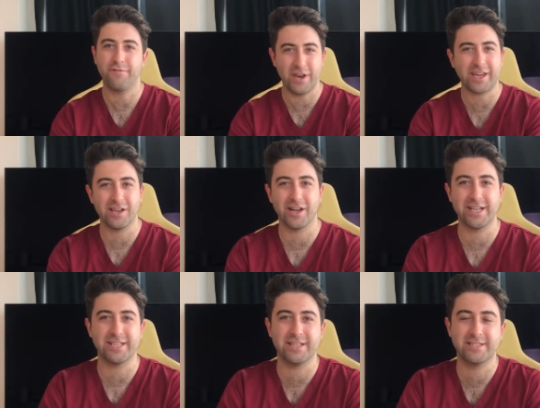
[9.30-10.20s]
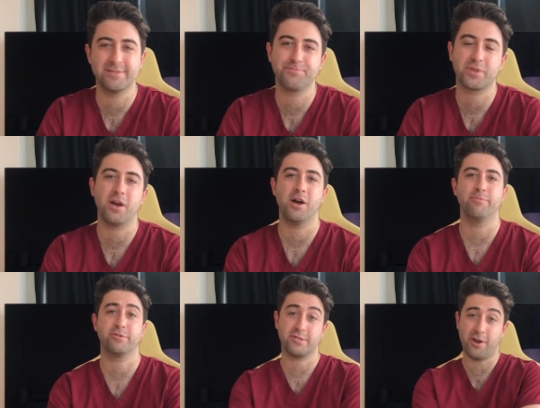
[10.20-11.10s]
folliculitis?
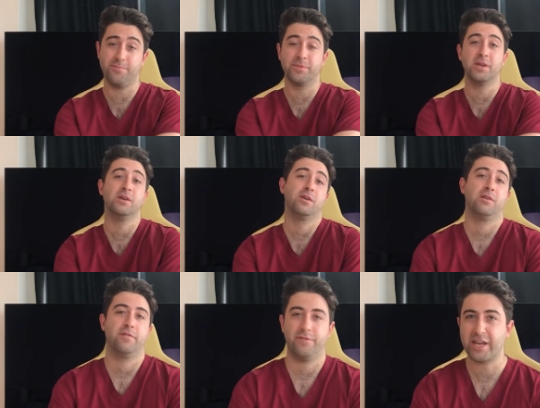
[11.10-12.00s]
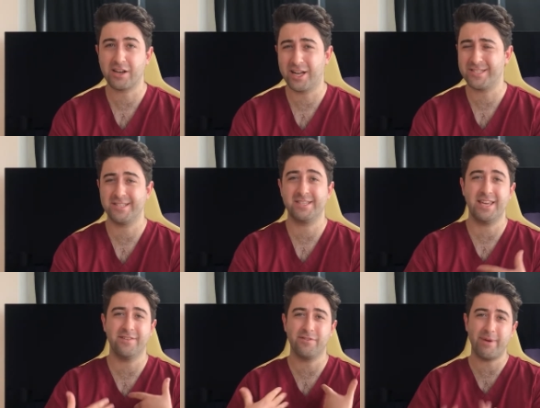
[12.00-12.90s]
Um, so folliculitis is
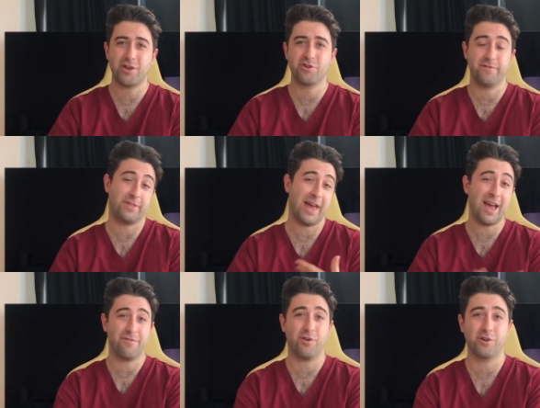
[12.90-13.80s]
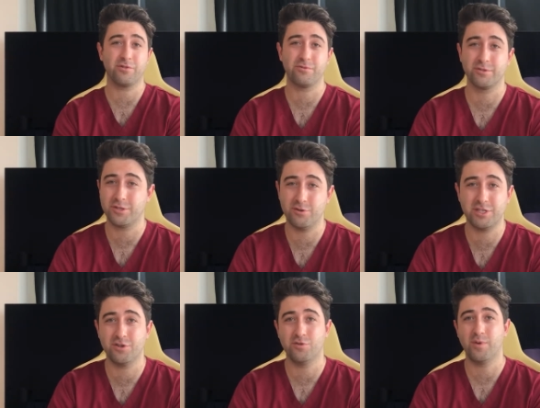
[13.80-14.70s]
the inflammation of the hair follicles due
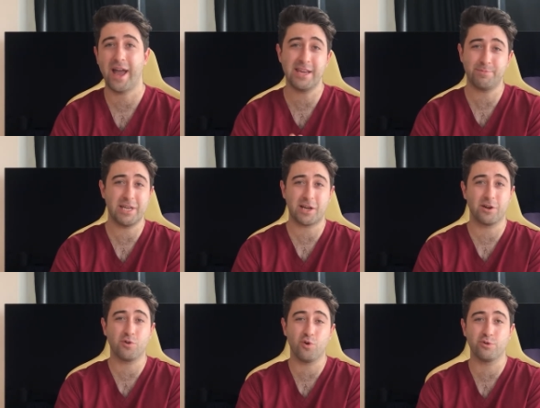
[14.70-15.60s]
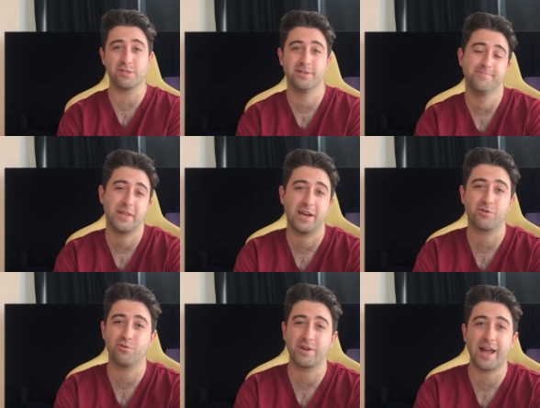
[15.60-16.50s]
to any particular cause, and it
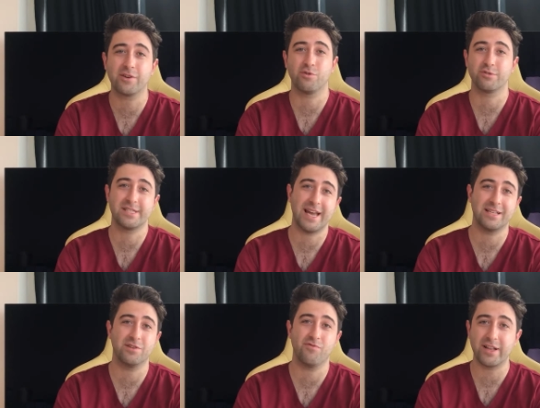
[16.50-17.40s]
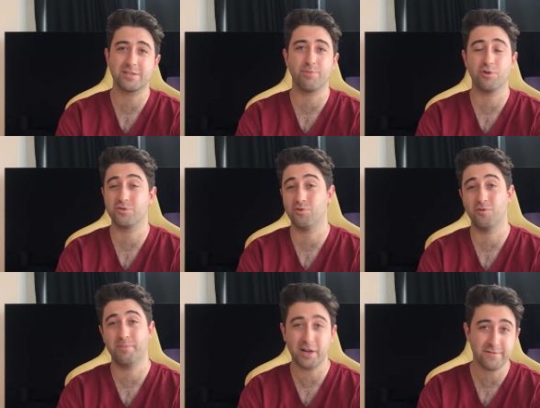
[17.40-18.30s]
can cause tender red spots or
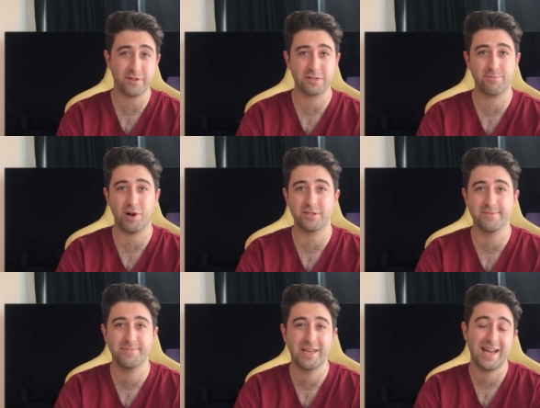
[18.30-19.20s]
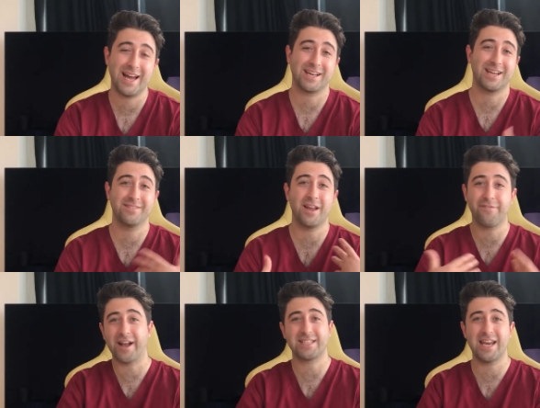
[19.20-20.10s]
pus-filled spots, and it can
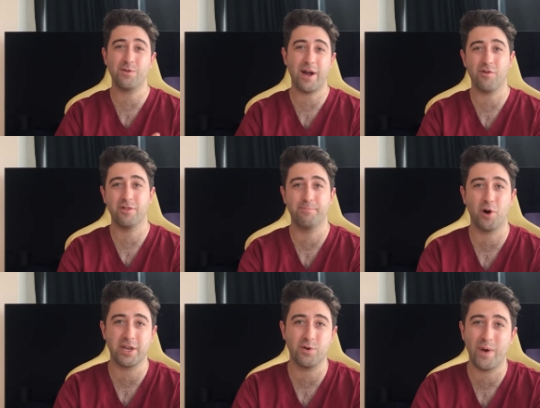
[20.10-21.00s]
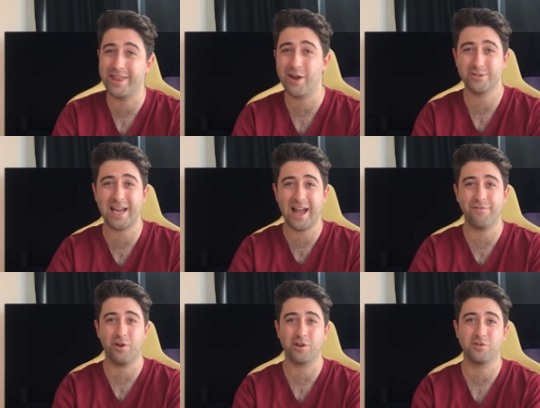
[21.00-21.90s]
affect anywhere on the body where there is a hair
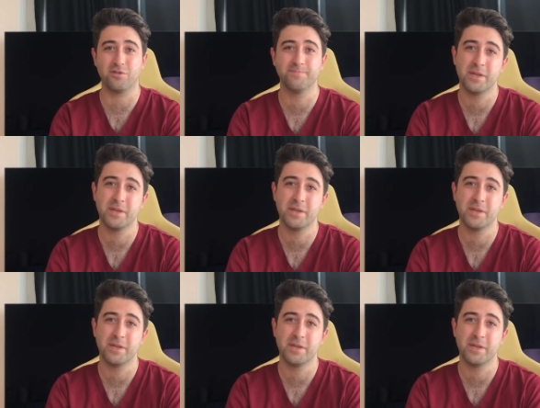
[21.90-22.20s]
follicle,